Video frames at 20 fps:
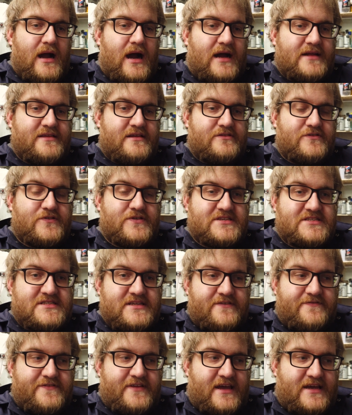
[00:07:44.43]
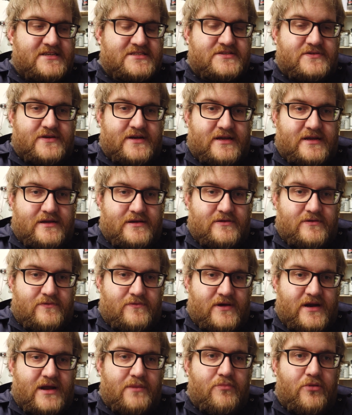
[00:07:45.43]
I did do a sniff test on it
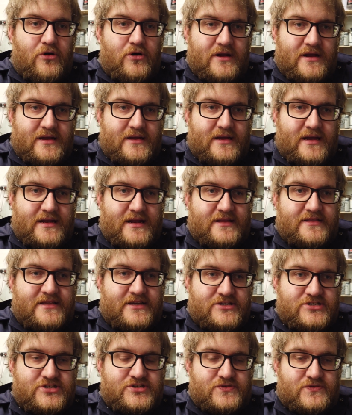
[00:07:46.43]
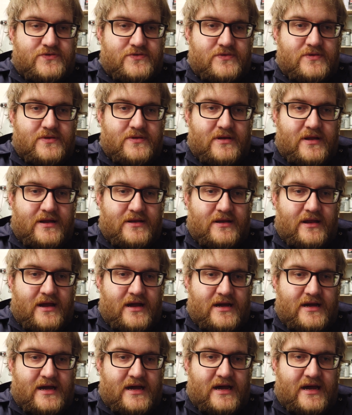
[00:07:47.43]
when I bought it, and it did show
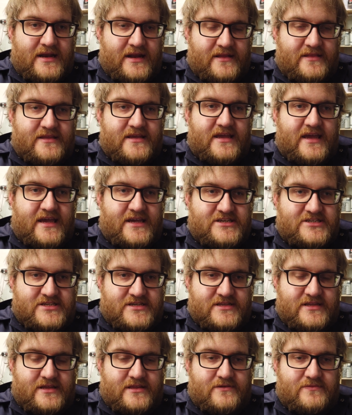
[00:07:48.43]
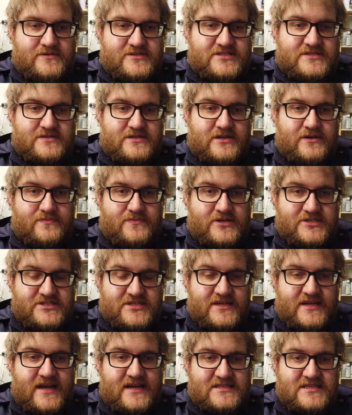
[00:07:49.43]
an indication that there was
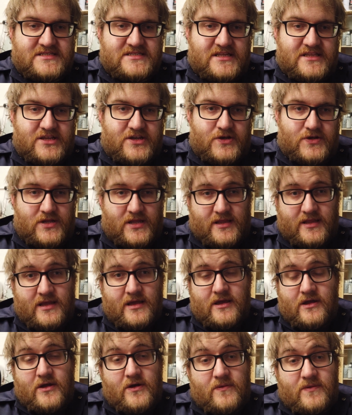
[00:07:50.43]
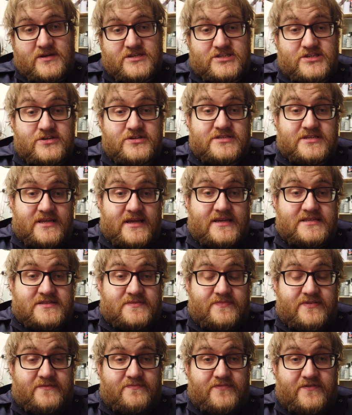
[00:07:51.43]
combustion gases in the coolant, which usually is
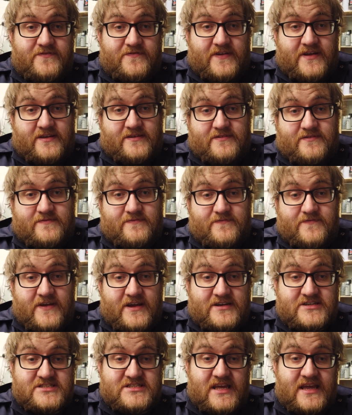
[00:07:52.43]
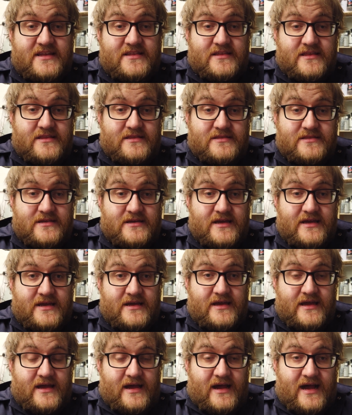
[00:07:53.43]
a fair sign that
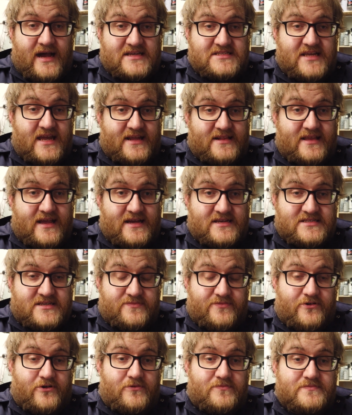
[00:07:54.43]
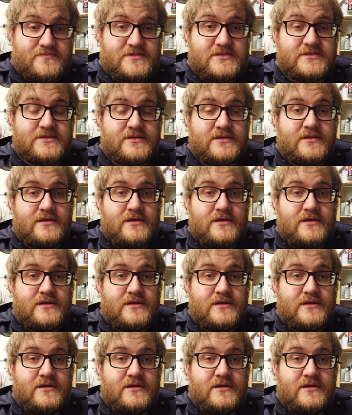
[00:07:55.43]
it has head gasket problems.